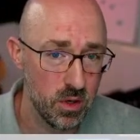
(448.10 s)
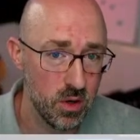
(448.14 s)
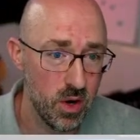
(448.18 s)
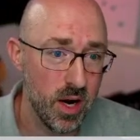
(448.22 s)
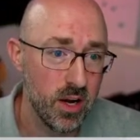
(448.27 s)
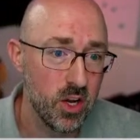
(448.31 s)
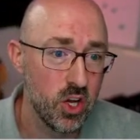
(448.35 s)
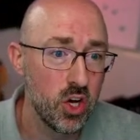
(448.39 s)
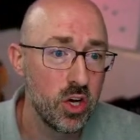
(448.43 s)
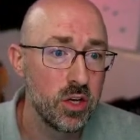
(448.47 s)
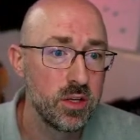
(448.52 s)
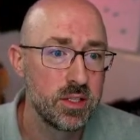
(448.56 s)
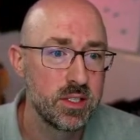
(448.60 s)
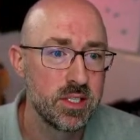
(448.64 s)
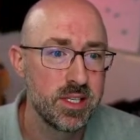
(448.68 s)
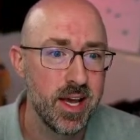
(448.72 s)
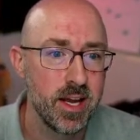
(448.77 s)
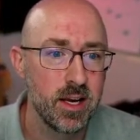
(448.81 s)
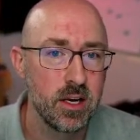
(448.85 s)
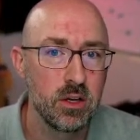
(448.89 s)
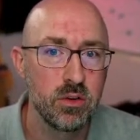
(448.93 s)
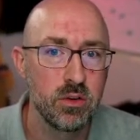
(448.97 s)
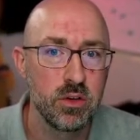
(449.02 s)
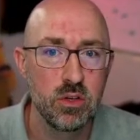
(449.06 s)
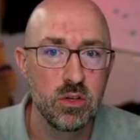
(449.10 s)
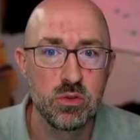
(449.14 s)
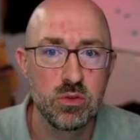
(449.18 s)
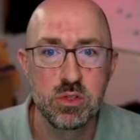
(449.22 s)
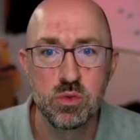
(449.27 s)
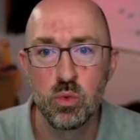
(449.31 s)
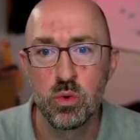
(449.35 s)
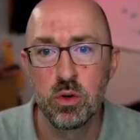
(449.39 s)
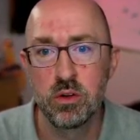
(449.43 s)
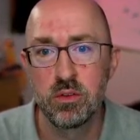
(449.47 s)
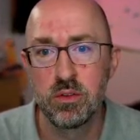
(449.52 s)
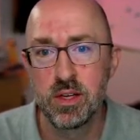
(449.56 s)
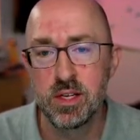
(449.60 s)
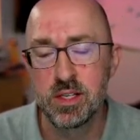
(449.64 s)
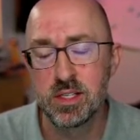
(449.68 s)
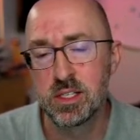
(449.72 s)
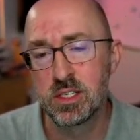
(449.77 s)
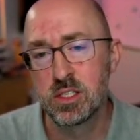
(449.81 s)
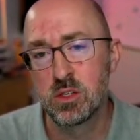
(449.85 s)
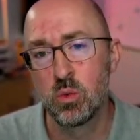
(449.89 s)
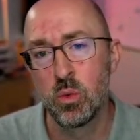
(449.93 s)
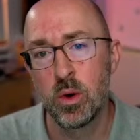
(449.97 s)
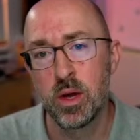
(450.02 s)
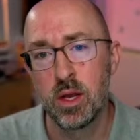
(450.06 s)
could technically use one of these
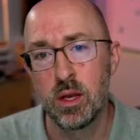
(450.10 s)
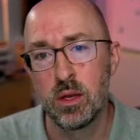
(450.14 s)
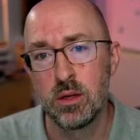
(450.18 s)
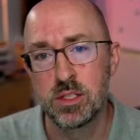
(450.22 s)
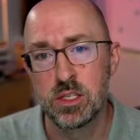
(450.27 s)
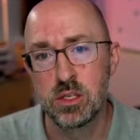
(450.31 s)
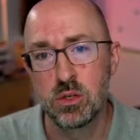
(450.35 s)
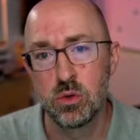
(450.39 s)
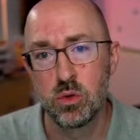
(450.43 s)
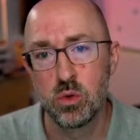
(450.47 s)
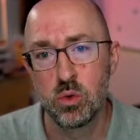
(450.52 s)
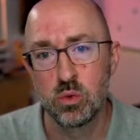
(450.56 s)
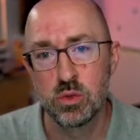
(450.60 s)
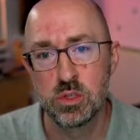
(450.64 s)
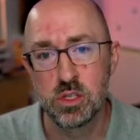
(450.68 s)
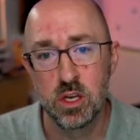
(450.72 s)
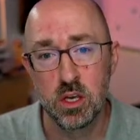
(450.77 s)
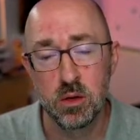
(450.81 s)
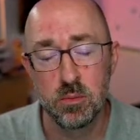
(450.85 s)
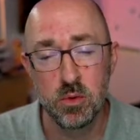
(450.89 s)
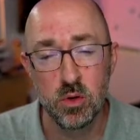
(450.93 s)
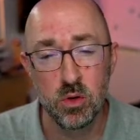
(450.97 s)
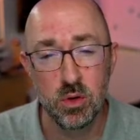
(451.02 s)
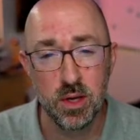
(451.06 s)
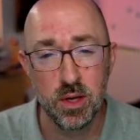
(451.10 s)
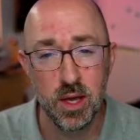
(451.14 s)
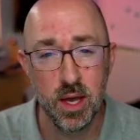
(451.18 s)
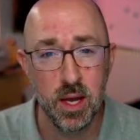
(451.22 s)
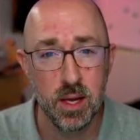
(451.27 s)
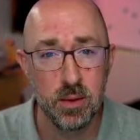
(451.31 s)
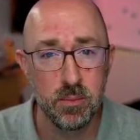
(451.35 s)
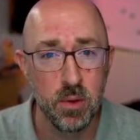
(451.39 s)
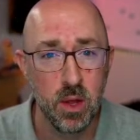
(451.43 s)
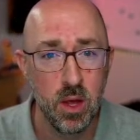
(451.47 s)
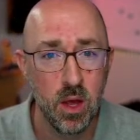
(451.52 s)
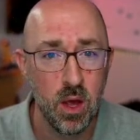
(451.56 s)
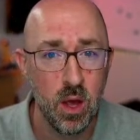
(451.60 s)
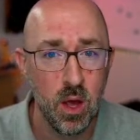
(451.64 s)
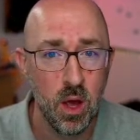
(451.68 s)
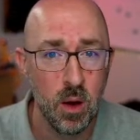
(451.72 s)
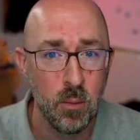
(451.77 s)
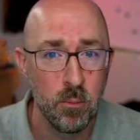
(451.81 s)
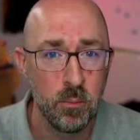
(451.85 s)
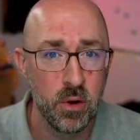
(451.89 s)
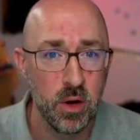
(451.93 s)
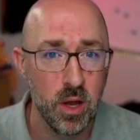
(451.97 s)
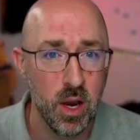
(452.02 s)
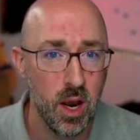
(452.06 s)
as a way to communicate.
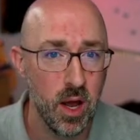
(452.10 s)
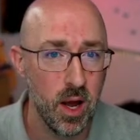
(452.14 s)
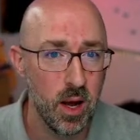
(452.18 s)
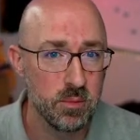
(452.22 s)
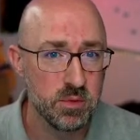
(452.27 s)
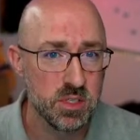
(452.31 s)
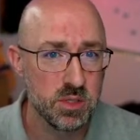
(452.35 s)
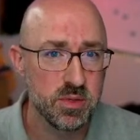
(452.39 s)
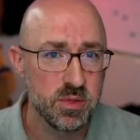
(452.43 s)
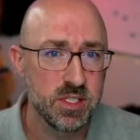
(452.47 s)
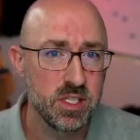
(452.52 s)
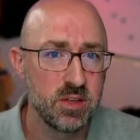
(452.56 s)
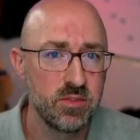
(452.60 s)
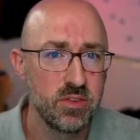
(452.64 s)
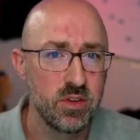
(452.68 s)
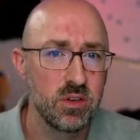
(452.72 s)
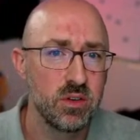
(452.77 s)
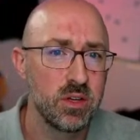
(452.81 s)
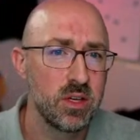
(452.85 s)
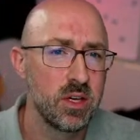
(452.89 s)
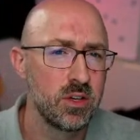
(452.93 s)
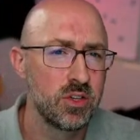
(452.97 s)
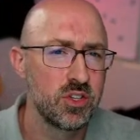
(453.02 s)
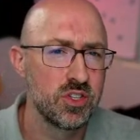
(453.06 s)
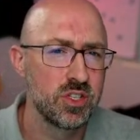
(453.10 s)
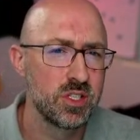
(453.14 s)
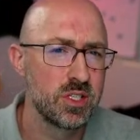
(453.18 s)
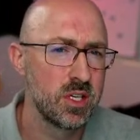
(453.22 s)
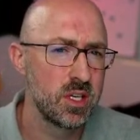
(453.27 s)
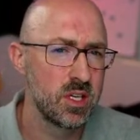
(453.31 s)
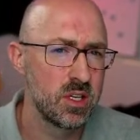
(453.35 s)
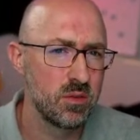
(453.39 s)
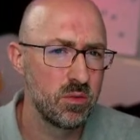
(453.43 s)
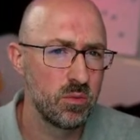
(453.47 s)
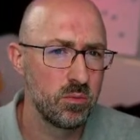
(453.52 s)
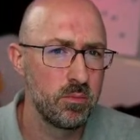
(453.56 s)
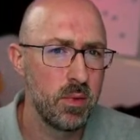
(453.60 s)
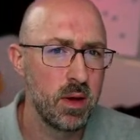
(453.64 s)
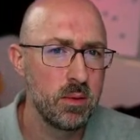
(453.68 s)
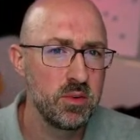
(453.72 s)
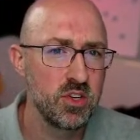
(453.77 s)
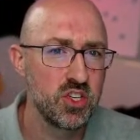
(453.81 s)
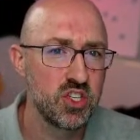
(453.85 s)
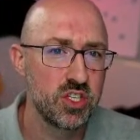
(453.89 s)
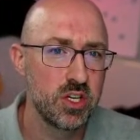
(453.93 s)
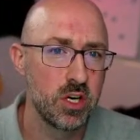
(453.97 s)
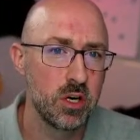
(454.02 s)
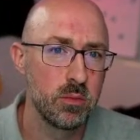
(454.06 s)
But I'm specifically interested in
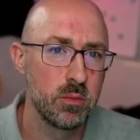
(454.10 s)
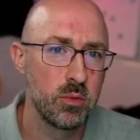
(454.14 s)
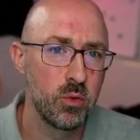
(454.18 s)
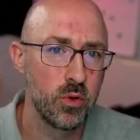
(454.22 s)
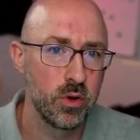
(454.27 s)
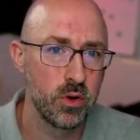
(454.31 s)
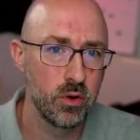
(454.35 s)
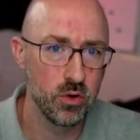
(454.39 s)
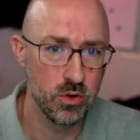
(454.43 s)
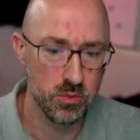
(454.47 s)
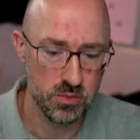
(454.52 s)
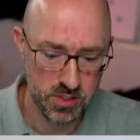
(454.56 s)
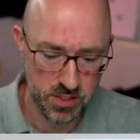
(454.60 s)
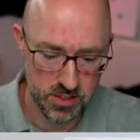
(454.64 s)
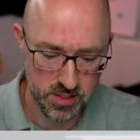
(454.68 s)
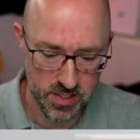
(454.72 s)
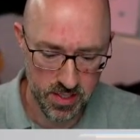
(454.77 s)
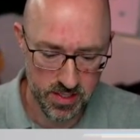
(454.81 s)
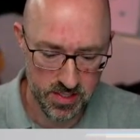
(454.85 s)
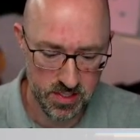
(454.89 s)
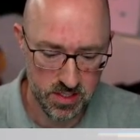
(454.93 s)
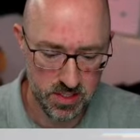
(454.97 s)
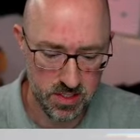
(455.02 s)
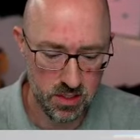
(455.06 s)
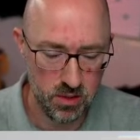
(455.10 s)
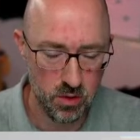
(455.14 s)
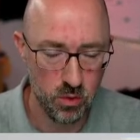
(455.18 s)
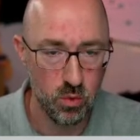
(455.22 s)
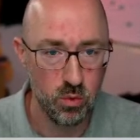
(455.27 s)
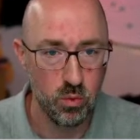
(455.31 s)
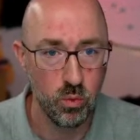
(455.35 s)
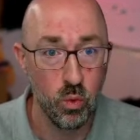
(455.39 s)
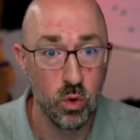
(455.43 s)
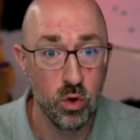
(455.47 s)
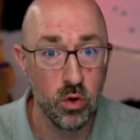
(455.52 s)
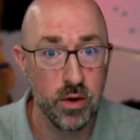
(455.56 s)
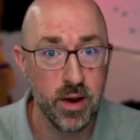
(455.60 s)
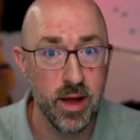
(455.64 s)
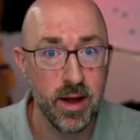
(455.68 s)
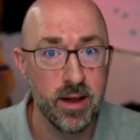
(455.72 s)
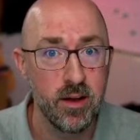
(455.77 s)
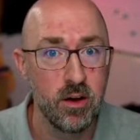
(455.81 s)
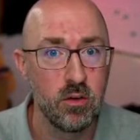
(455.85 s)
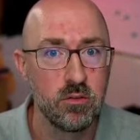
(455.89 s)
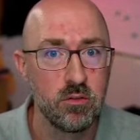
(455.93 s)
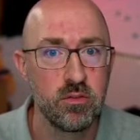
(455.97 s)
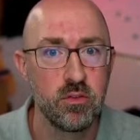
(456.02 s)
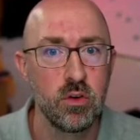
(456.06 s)
maybe SharePoint groups because that's the world I
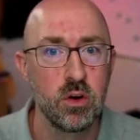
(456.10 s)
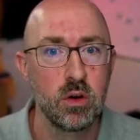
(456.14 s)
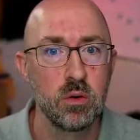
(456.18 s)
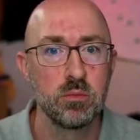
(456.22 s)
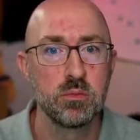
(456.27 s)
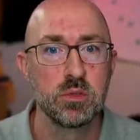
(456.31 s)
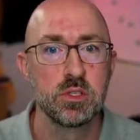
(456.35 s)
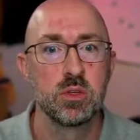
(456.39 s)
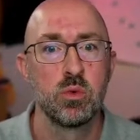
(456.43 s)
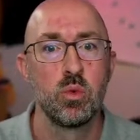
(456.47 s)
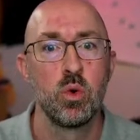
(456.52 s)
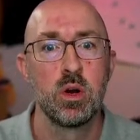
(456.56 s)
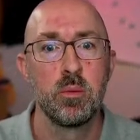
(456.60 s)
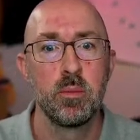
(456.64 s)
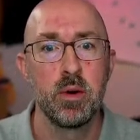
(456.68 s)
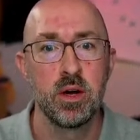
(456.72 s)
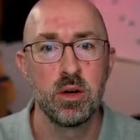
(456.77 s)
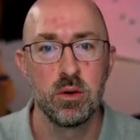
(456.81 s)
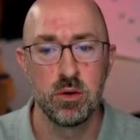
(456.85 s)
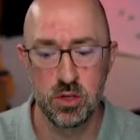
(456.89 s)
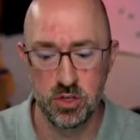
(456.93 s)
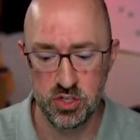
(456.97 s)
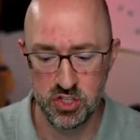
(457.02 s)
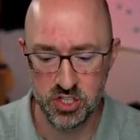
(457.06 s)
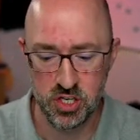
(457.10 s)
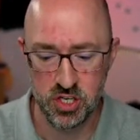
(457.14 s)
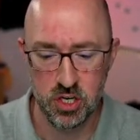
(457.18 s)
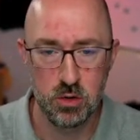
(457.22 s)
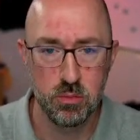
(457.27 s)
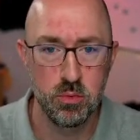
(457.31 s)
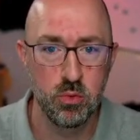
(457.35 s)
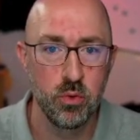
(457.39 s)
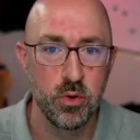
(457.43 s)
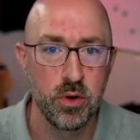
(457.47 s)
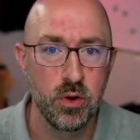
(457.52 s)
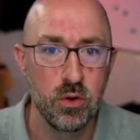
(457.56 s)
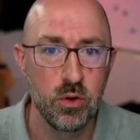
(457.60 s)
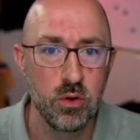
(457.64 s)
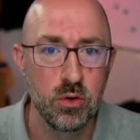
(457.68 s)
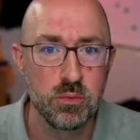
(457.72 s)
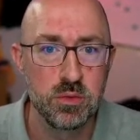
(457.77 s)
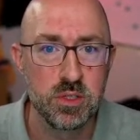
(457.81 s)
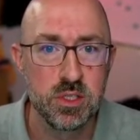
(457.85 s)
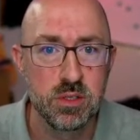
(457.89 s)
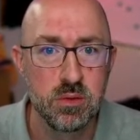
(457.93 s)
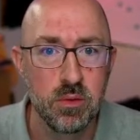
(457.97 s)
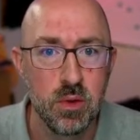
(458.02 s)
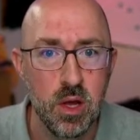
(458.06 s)
come from. So what about SharePoint
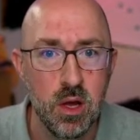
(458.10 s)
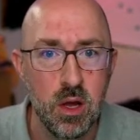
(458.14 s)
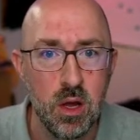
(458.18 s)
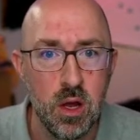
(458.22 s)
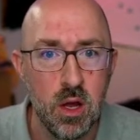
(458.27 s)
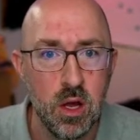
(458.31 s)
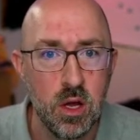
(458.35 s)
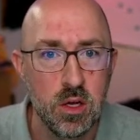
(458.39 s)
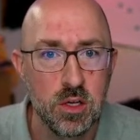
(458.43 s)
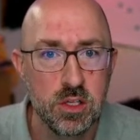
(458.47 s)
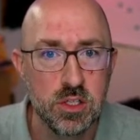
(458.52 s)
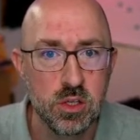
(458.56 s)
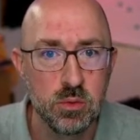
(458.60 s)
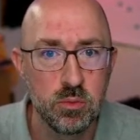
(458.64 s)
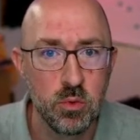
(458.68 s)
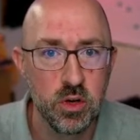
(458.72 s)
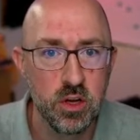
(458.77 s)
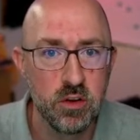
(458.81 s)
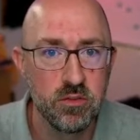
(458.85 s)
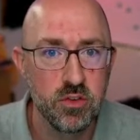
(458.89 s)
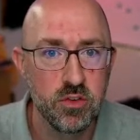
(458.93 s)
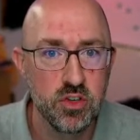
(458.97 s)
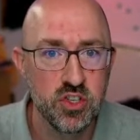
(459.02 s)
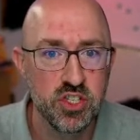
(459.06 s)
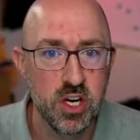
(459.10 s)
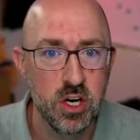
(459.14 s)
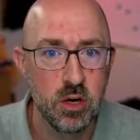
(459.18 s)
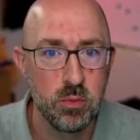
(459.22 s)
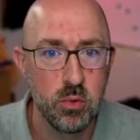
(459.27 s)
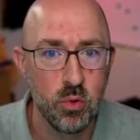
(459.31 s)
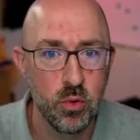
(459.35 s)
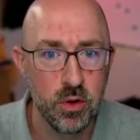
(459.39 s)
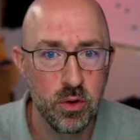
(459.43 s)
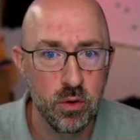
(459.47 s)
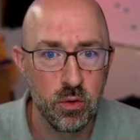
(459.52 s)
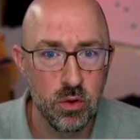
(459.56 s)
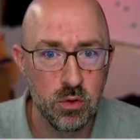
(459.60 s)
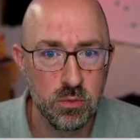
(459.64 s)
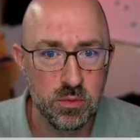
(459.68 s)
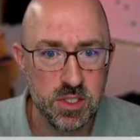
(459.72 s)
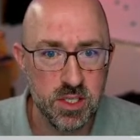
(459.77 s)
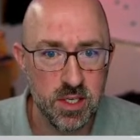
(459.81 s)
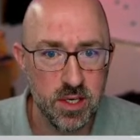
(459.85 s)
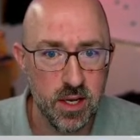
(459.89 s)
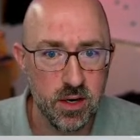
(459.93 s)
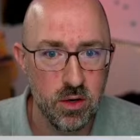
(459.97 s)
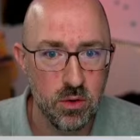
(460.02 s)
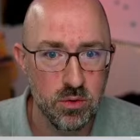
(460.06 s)
groups? So I'm looking for SharePoint
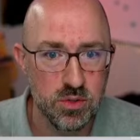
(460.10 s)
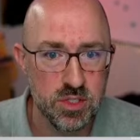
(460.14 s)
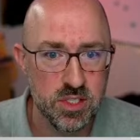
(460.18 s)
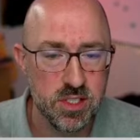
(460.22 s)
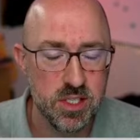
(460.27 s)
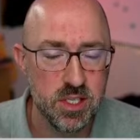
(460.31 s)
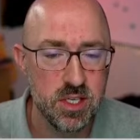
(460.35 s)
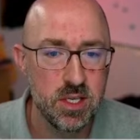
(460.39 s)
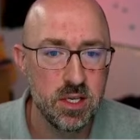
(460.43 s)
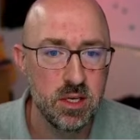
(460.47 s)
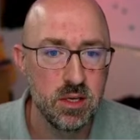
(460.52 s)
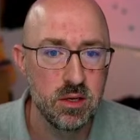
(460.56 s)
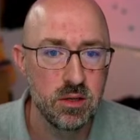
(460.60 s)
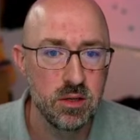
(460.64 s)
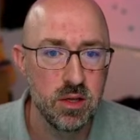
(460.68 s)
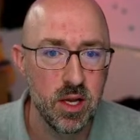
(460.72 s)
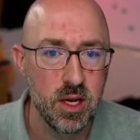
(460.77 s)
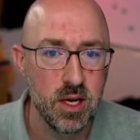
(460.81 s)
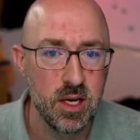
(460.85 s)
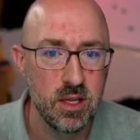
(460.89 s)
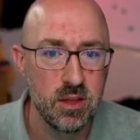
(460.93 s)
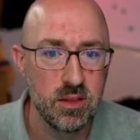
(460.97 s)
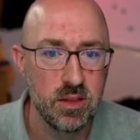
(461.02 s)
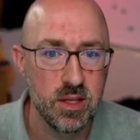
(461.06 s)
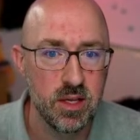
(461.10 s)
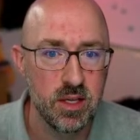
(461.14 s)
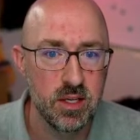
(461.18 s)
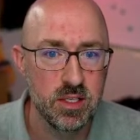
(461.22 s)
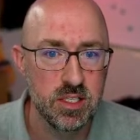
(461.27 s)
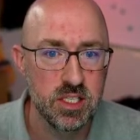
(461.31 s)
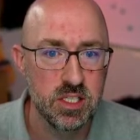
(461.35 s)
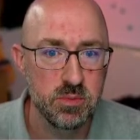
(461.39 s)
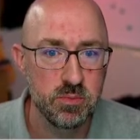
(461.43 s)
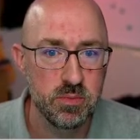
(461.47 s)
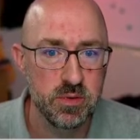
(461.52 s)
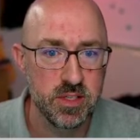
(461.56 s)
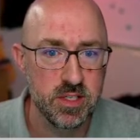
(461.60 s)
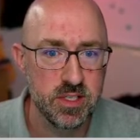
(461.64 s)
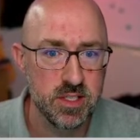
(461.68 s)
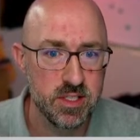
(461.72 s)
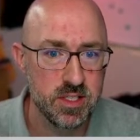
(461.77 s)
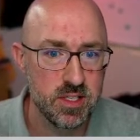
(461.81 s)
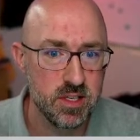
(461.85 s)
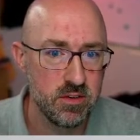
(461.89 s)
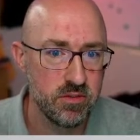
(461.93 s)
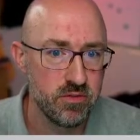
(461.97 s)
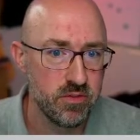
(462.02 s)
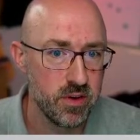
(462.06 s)
groups, and I don't see anything
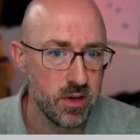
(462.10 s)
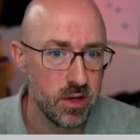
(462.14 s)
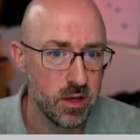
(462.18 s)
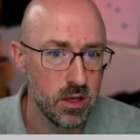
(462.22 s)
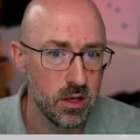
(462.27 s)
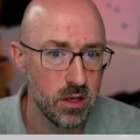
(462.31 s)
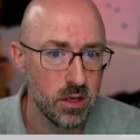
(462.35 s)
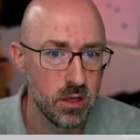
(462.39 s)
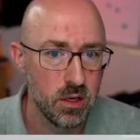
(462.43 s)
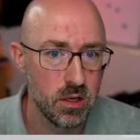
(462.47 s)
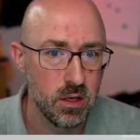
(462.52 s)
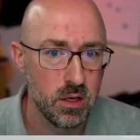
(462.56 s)
specific